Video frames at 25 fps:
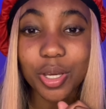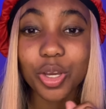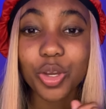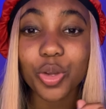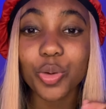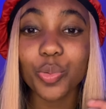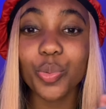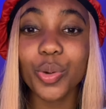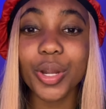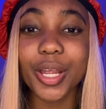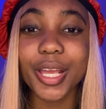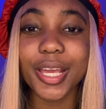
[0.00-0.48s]

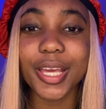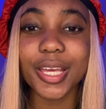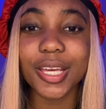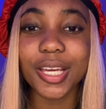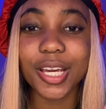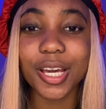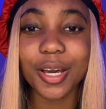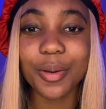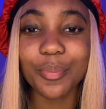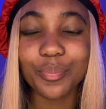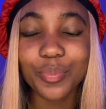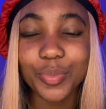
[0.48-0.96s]
we're in
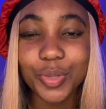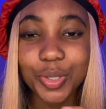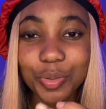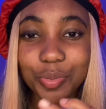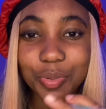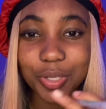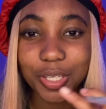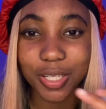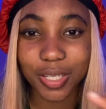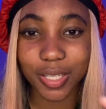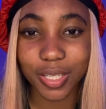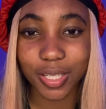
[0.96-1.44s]

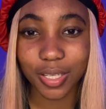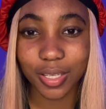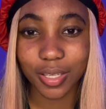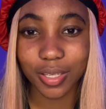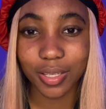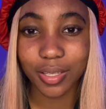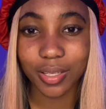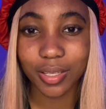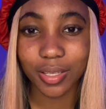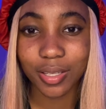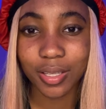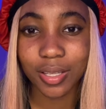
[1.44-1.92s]
community
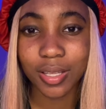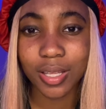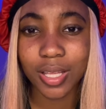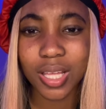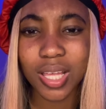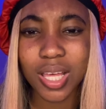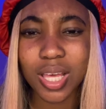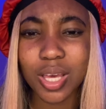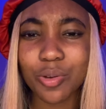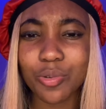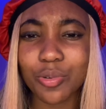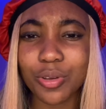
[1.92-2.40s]

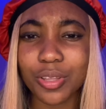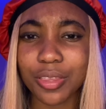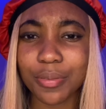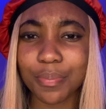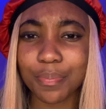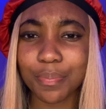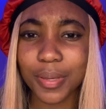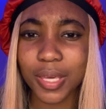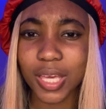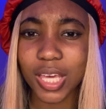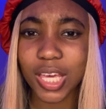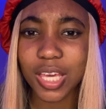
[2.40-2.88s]
with
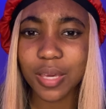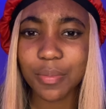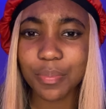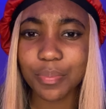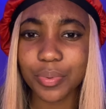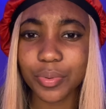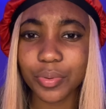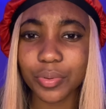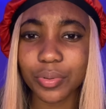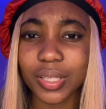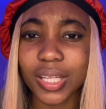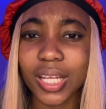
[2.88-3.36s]

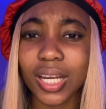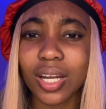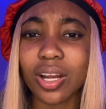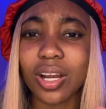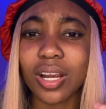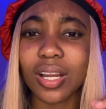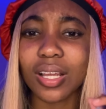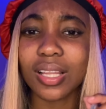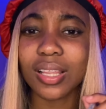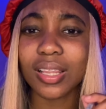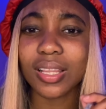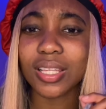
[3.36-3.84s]
people that
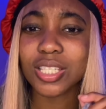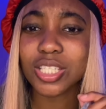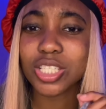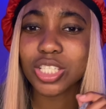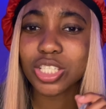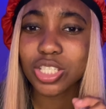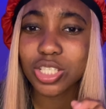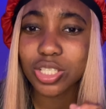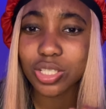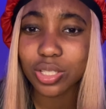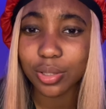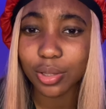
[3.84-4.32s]
are
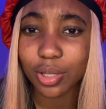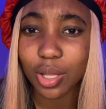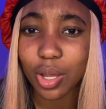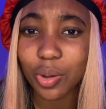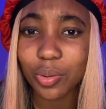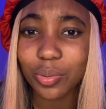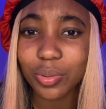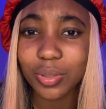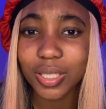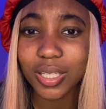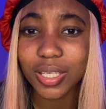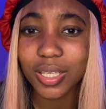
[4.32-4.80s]

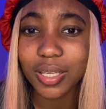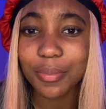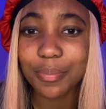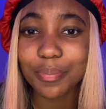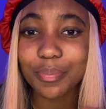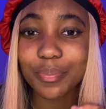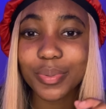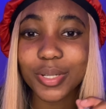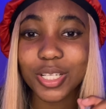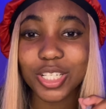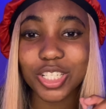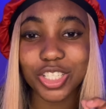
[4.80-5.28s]
slowly
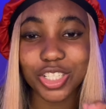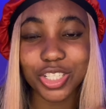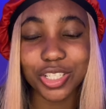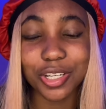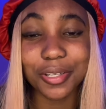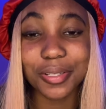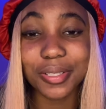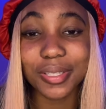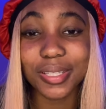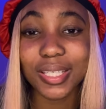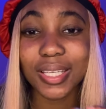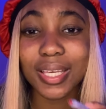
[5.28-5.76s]
but
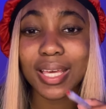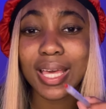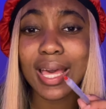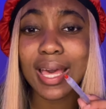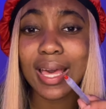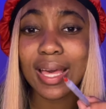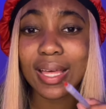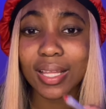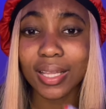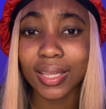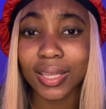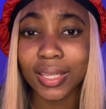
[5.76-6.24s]
surely
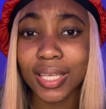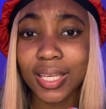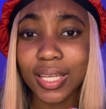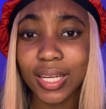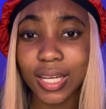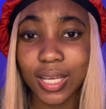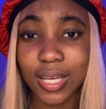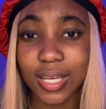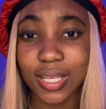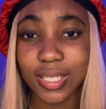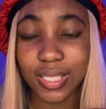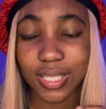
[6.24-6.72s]

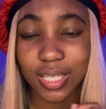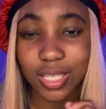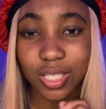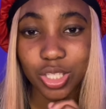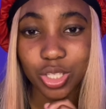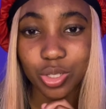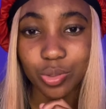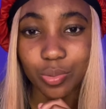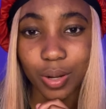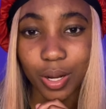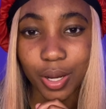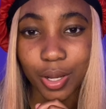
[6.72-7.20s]
leading us
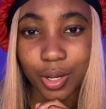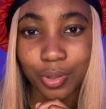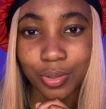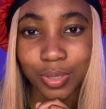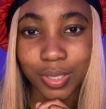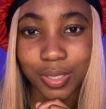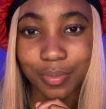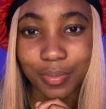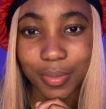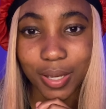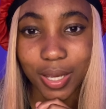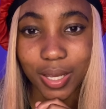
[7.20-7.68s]
into our own
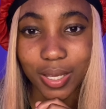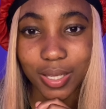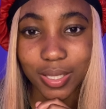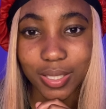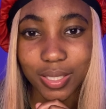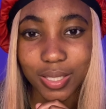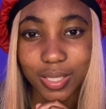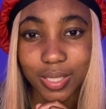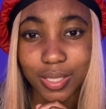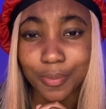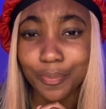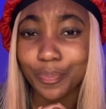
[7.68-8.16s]

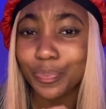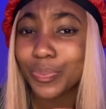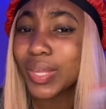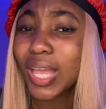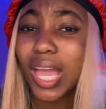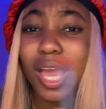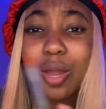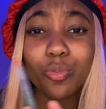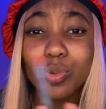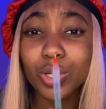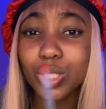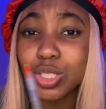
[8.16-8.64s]
demise.
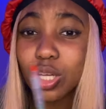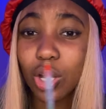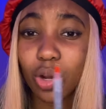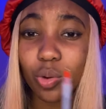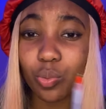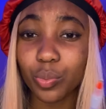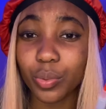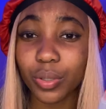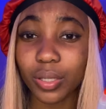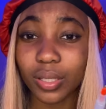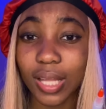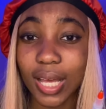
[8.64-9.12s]
And we don't
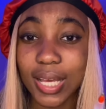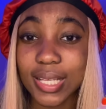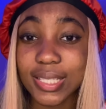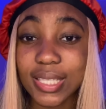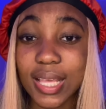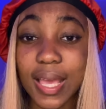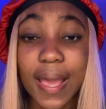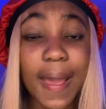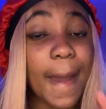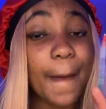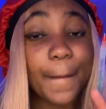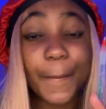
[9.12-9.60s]
realize
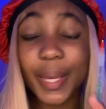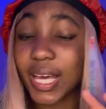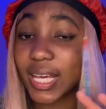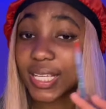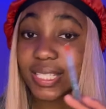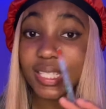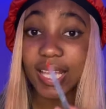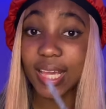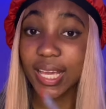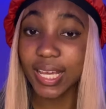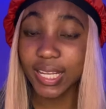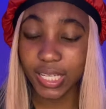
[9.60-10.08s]
it,
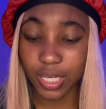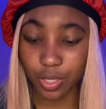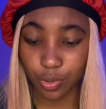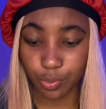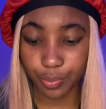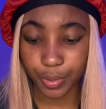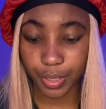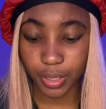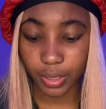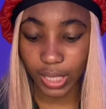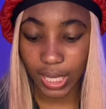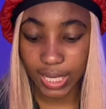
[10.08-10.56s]
because he didn't
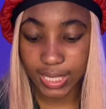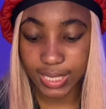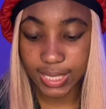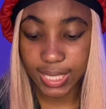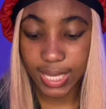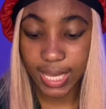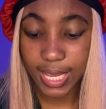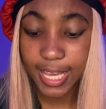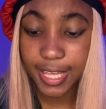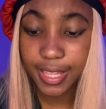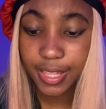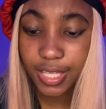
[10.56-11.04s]
realize
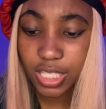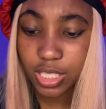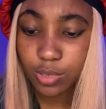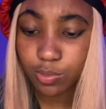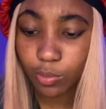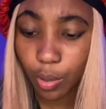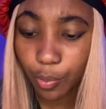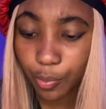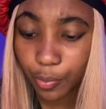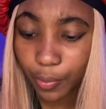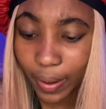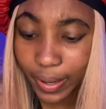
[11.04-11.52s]
it. In this
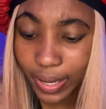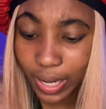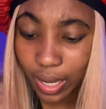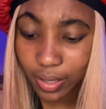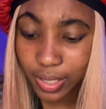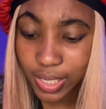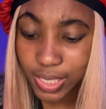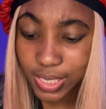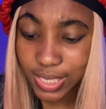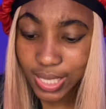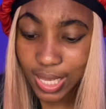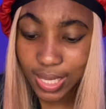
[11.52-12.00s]
moment right now,
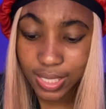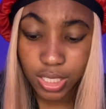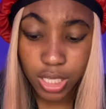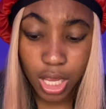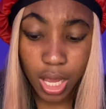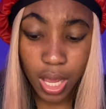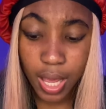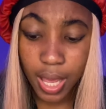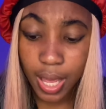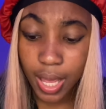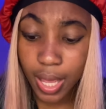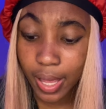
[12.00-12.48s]
he says,
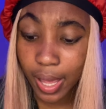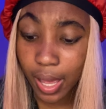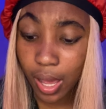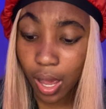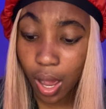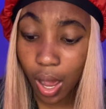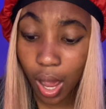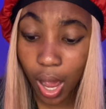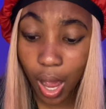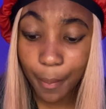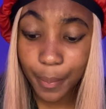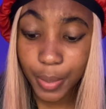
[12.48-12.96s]

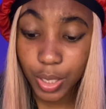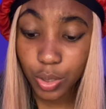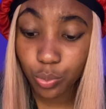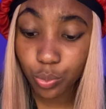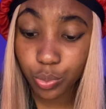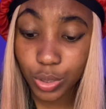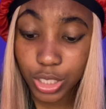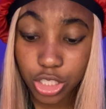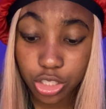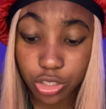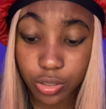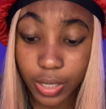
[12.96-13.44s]
Haman
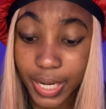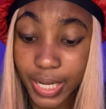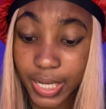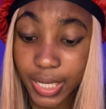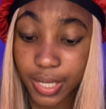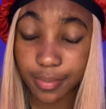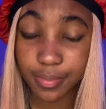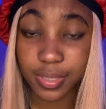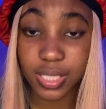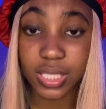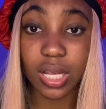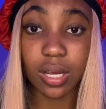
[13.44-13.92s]
restrained
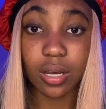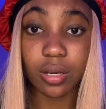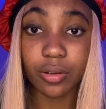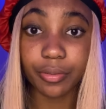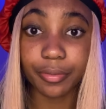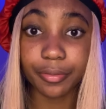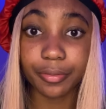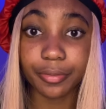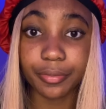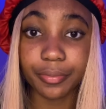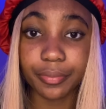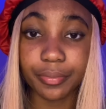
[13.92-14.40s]

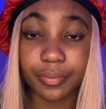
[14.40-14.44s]
himself.